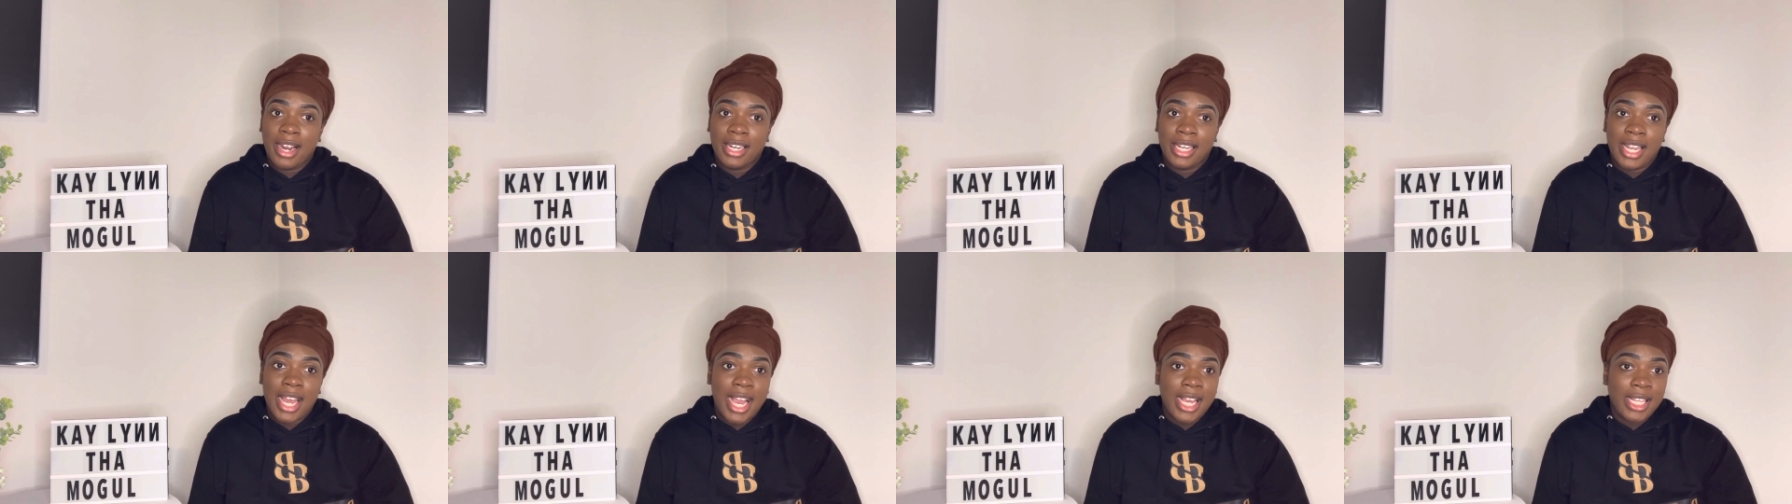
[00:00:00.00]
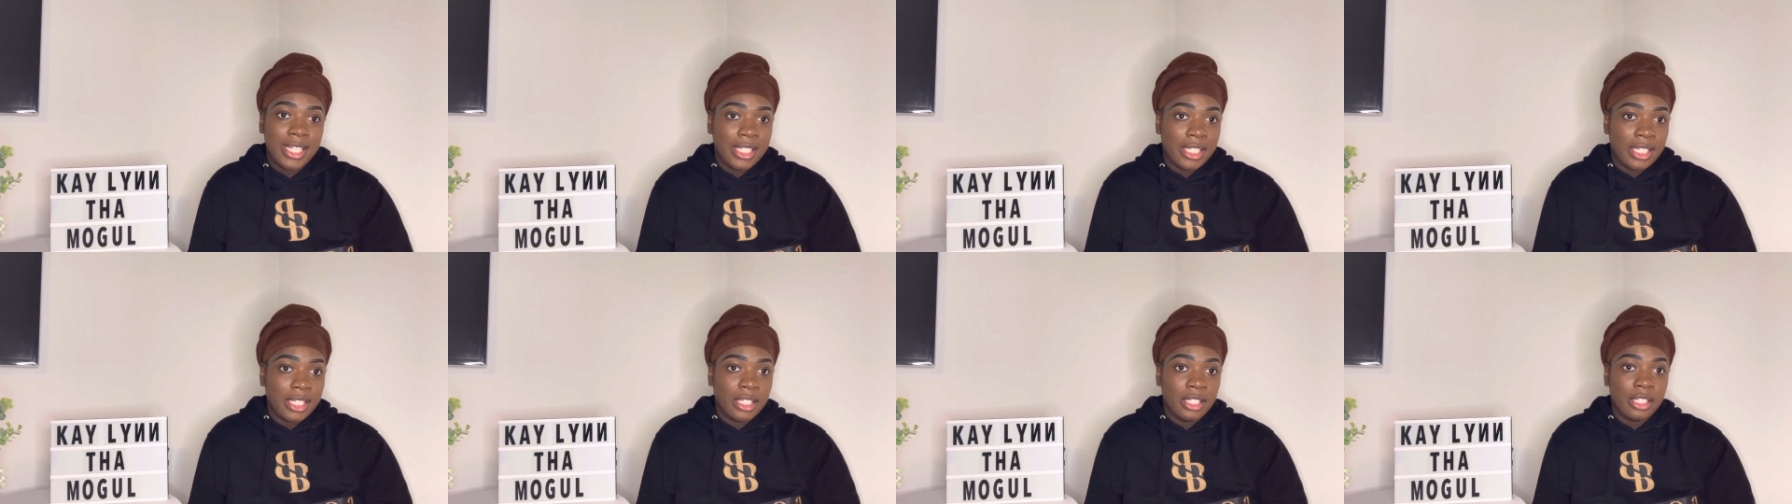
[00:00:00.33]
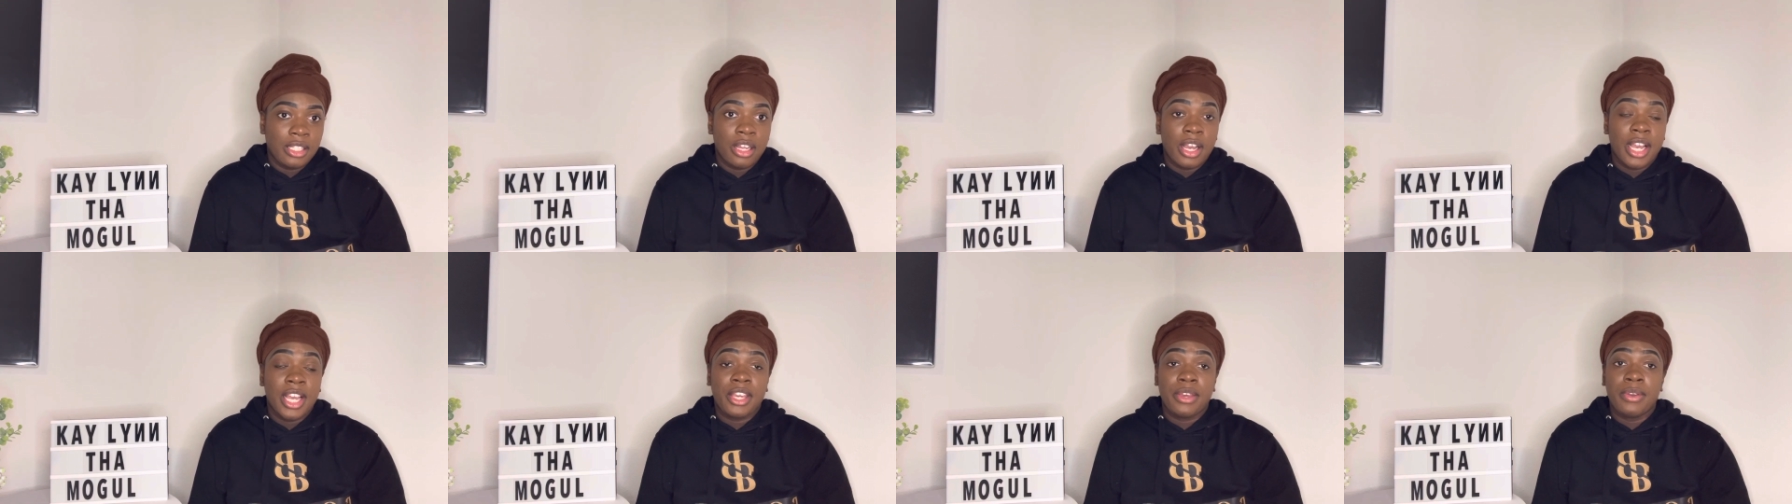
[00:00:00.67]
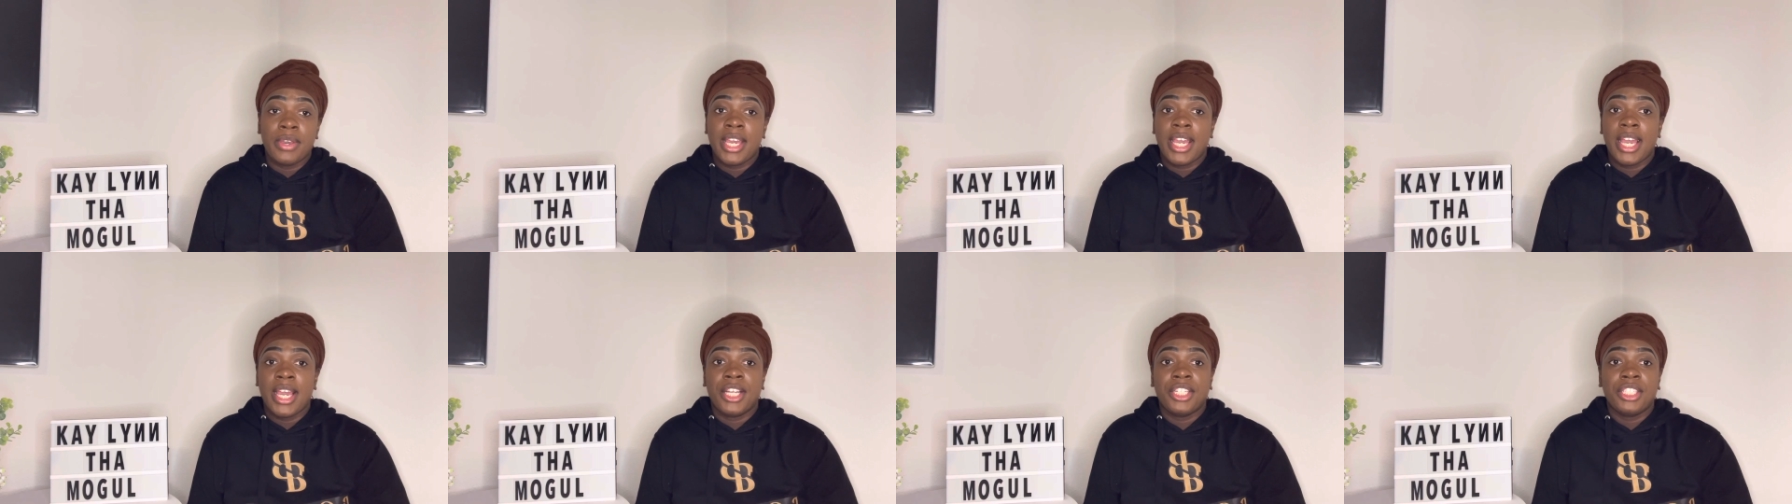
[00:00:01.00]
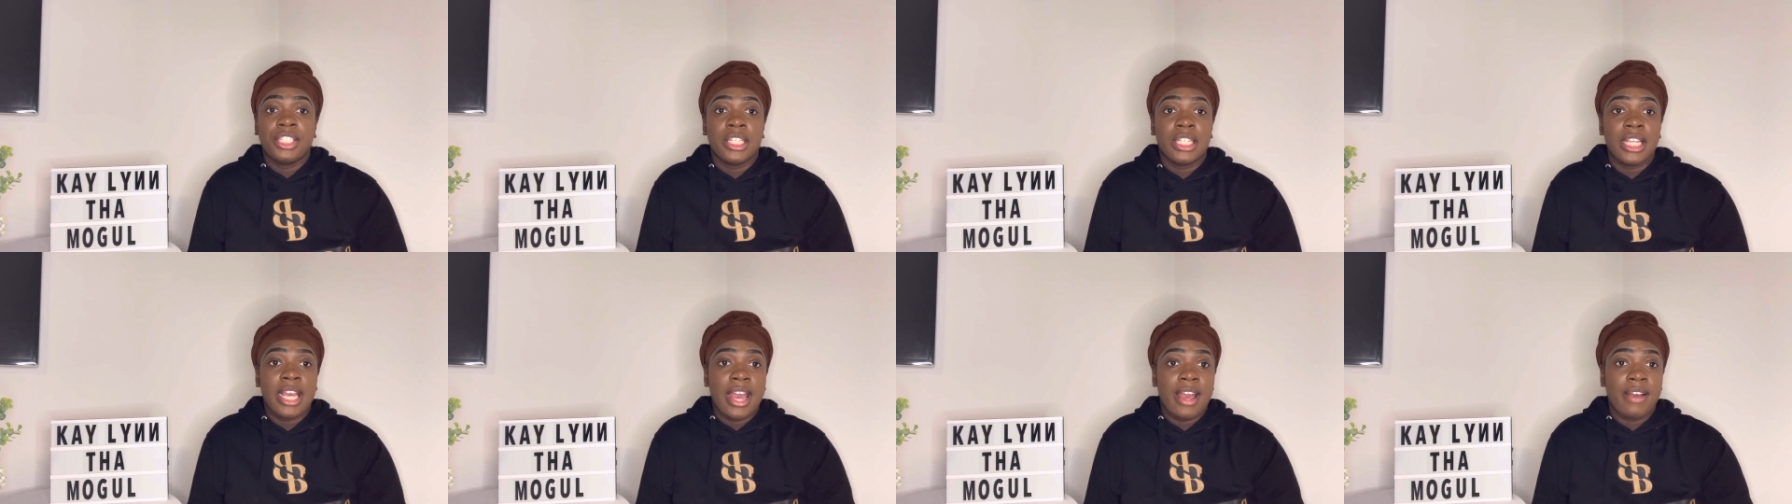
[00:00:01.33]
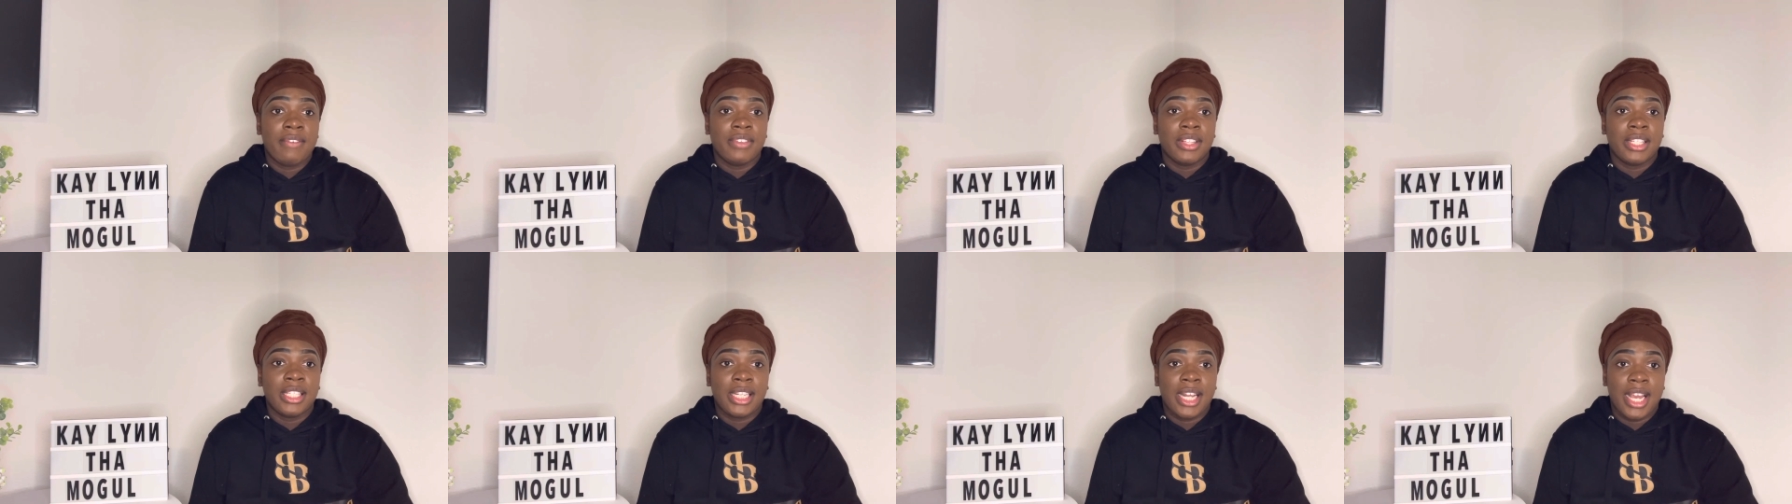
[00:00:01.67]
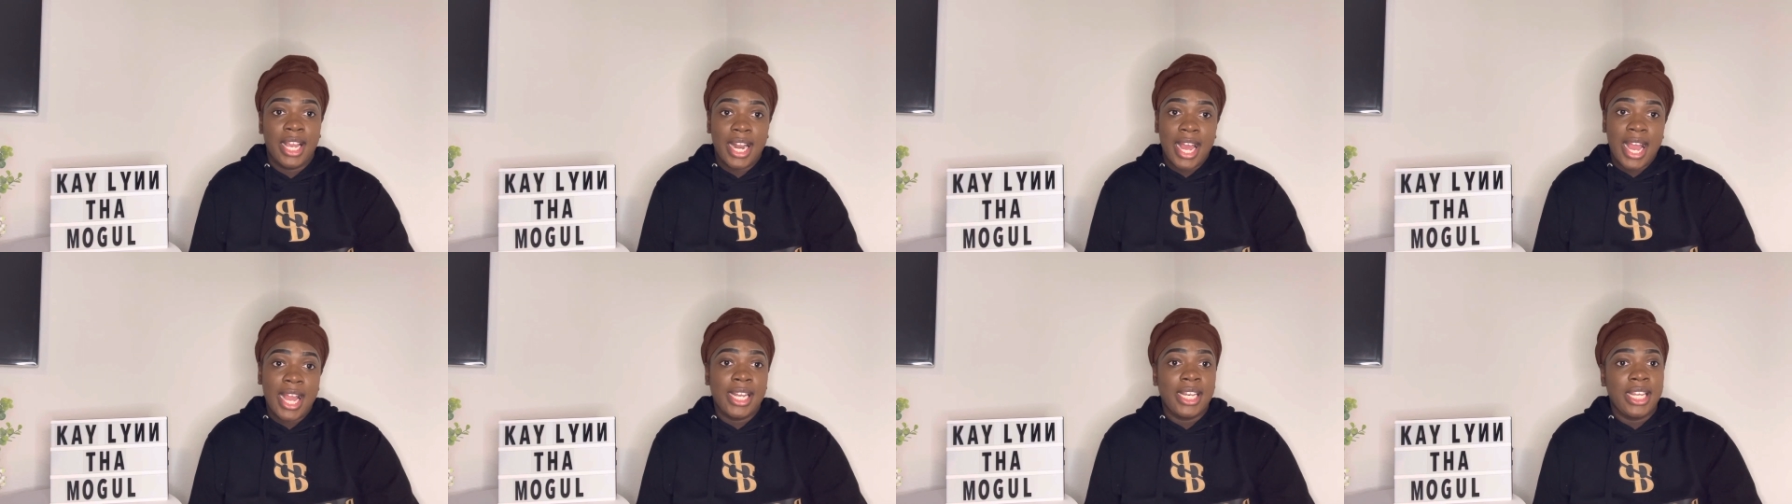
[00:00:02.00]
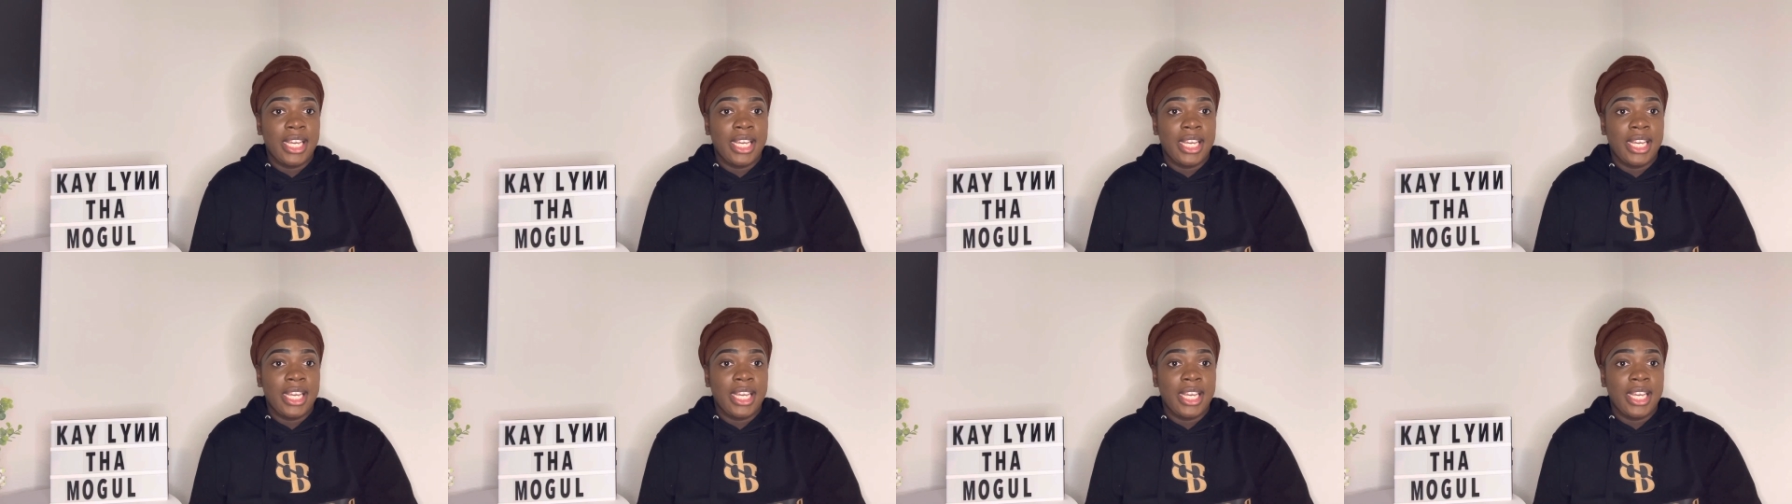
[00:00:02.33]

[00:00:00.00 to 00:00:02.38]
license and you can't just have a state ID.